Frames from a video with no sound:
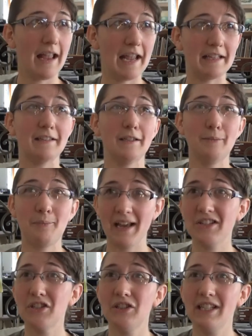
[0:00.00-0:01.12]

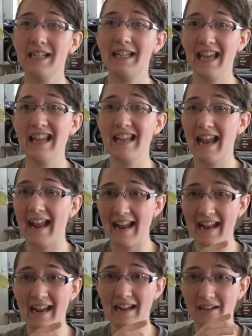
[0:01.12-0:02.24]
Especially get
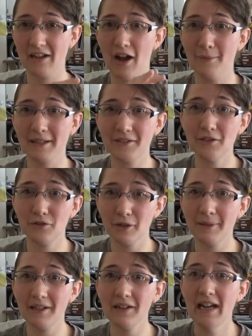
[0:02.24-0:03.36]
a comics
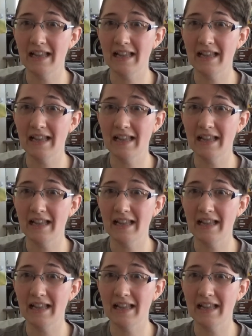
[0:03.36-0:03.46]
distributor